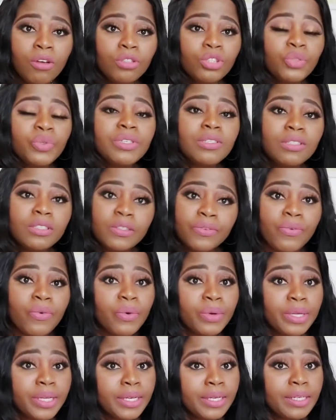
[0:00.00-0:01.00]
during these
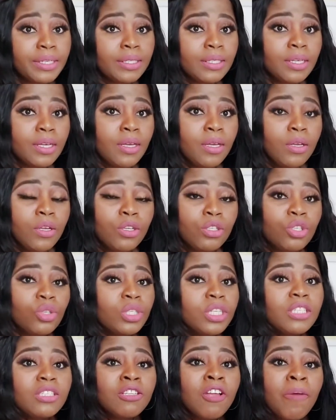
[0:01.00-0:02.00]
4 years. So
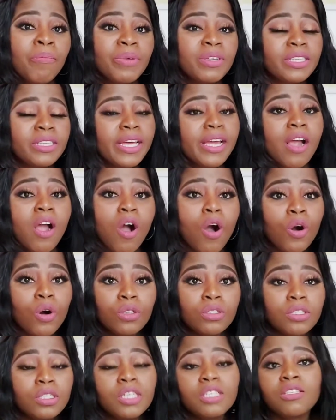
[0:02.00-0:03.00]
these numbers are
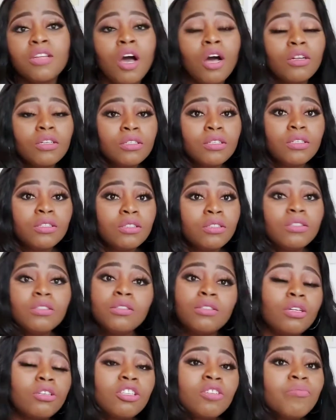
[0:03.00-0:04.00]
called, it's not,
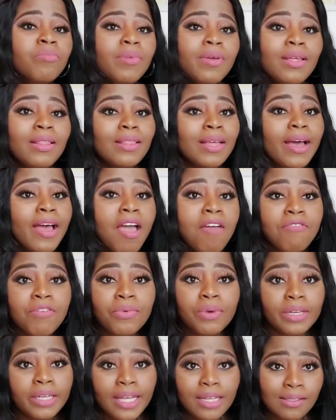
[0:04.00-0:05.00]
doesn't mean that
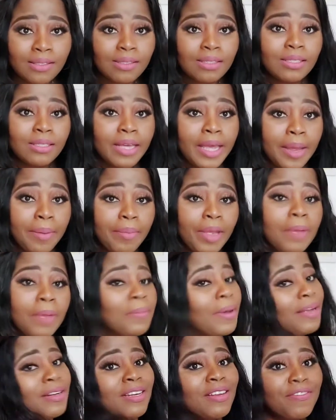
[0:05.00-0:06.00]
everyone gets the same. It
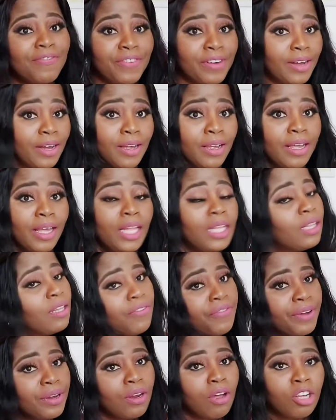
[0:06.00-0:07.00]
might differ in
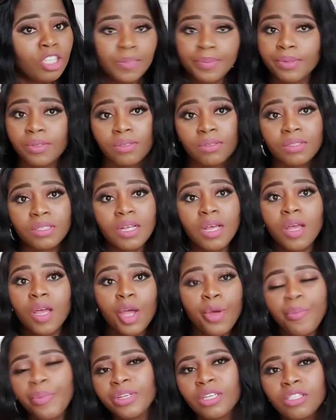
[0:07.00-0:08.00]
different hospitals.
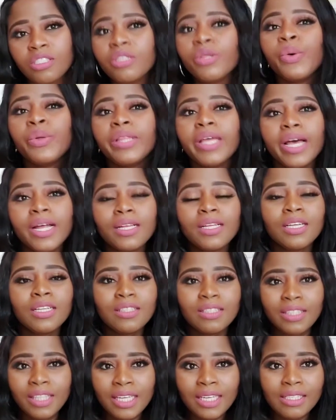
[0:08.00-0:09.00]
But just know that
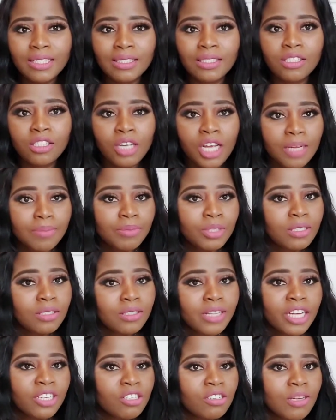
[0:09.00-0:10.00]
these, I'm just
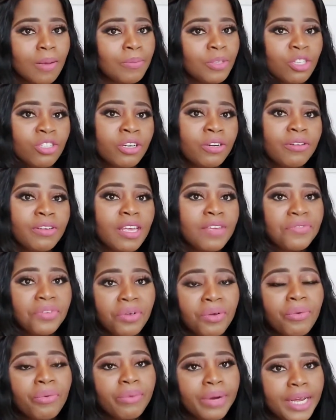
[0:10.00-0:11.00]
trying to give
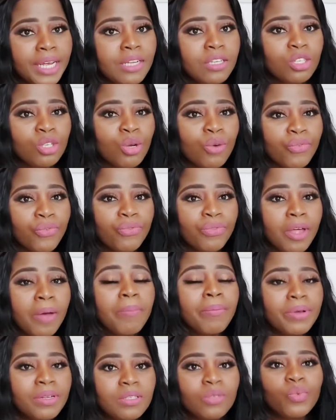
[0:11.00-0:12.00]
you a range of
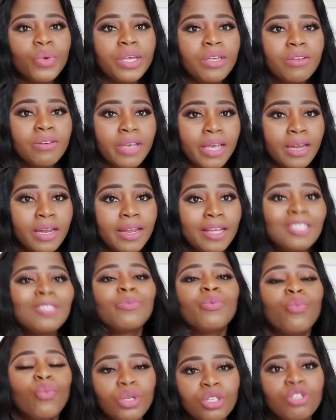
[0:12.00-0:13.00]
numbers where you can,
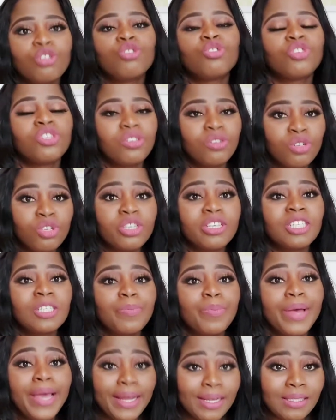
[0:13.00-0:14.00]
what you should
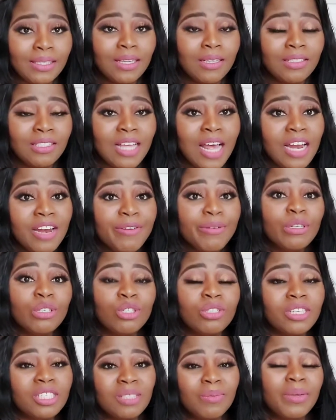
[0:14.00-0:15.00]
expect, salary you
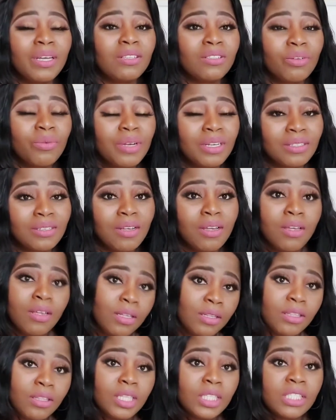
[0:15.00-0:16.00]
should expect during
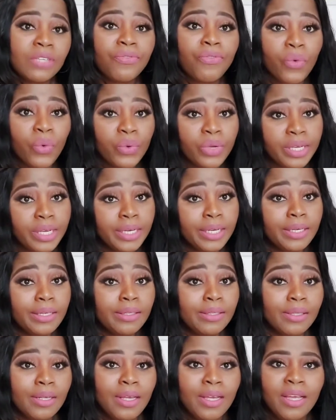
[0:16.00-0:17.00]
these 4
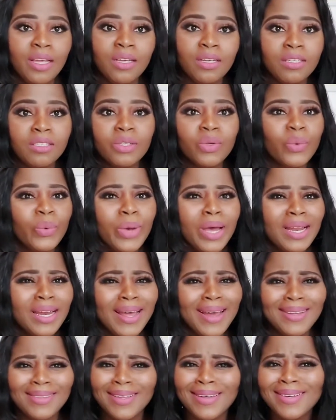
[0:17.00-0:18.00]
years. So, and
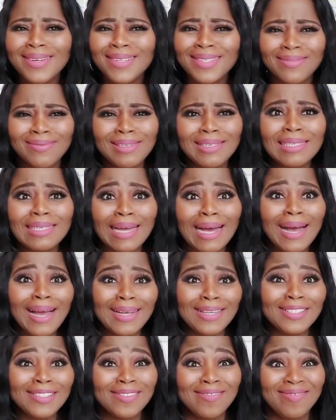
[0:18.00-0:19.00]
I think it's really
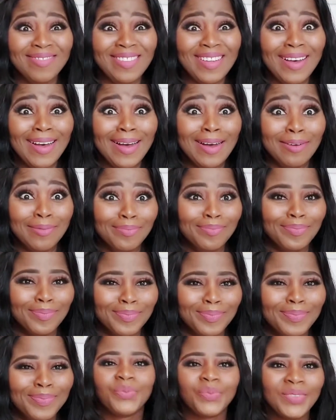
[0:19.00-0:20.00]
nice. Yeah.
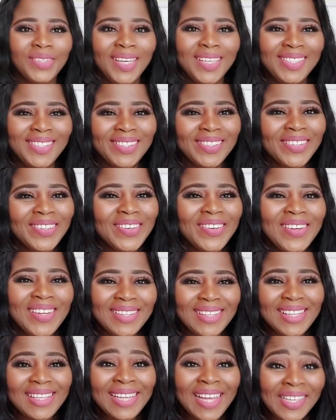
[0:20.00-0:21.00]
So
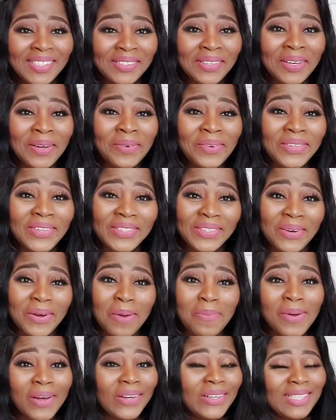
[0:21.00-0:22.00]
the next one I'm going to talk
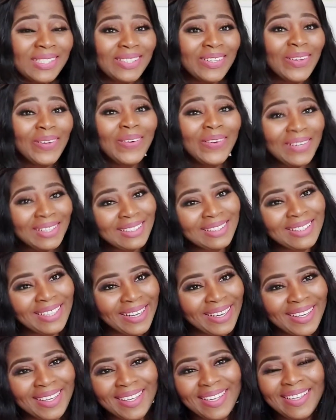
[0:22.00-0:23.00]
about is the
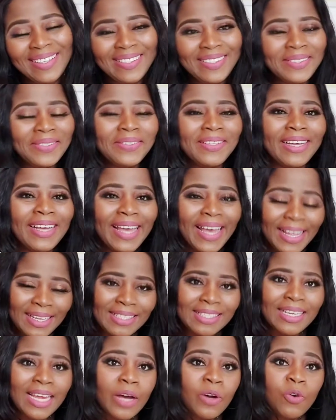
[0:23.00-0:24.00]
holiday. So the
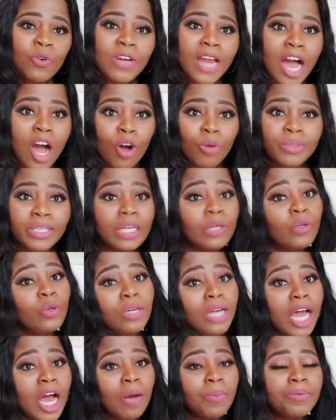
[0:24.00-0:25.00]
guests, their
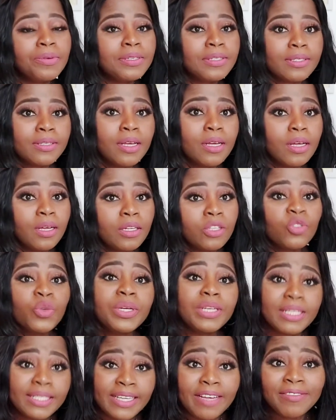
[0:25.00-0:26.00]
Urlaub is
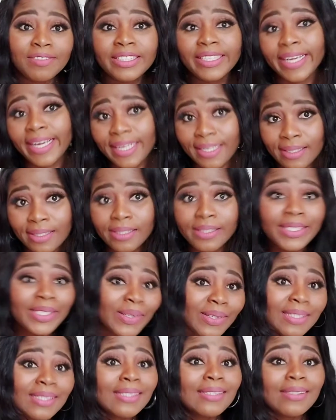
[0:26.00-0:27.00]
27 days,
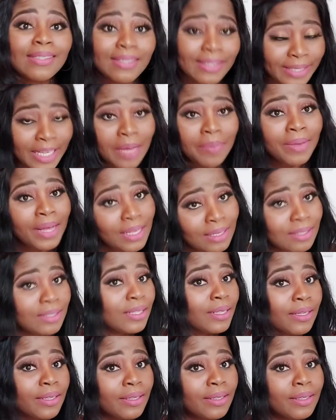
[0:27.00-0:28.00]
just the same as
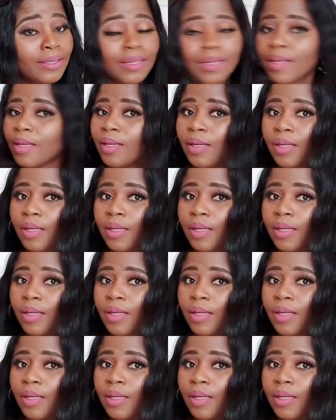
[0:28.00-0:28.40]
the